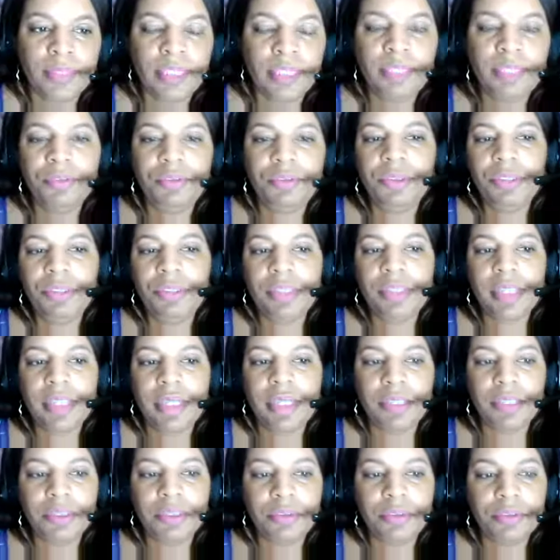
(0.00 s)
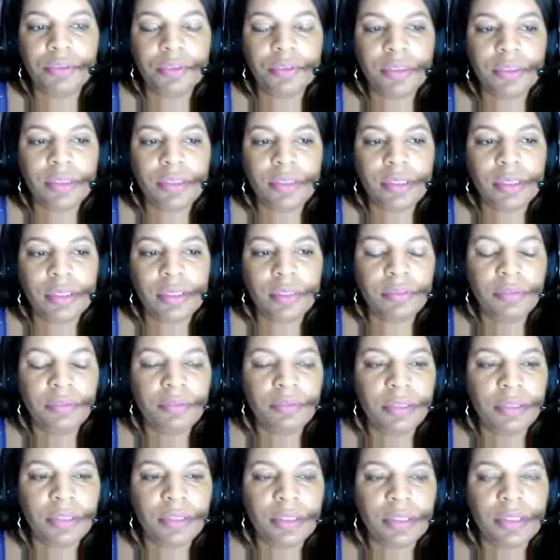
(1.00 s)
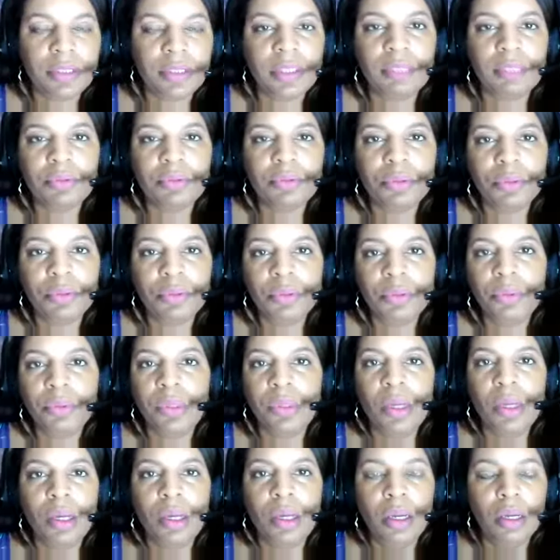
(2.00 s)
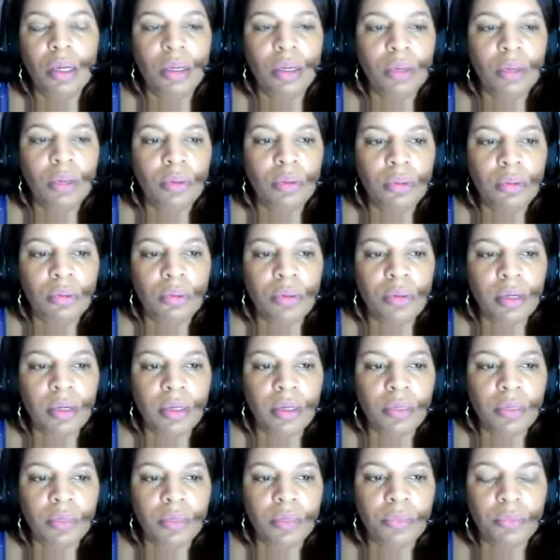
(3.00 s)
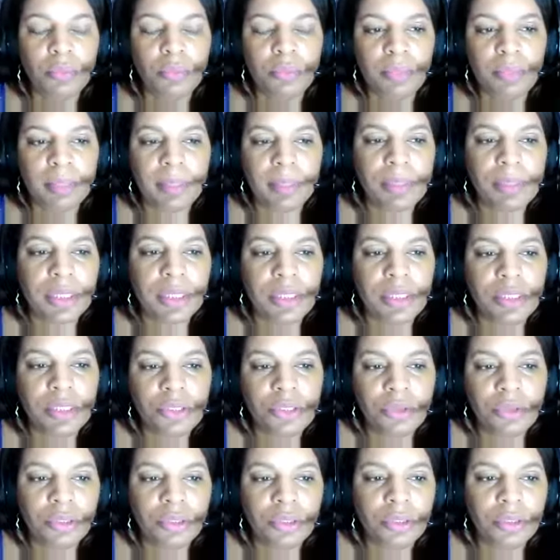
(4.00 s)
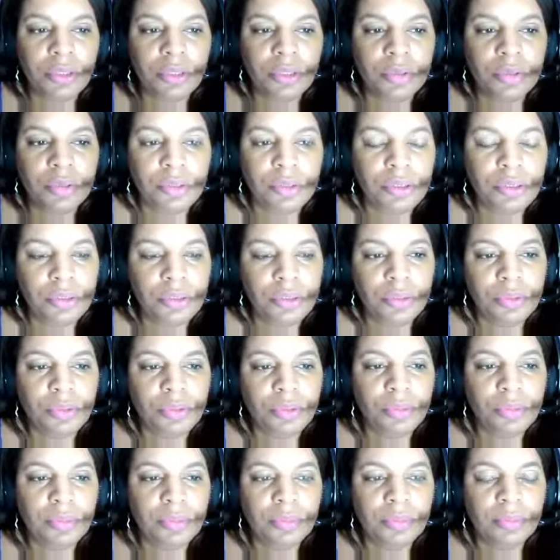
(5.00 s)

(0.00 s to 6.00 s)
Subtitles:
If you design it yourself, there are several websites that you can go to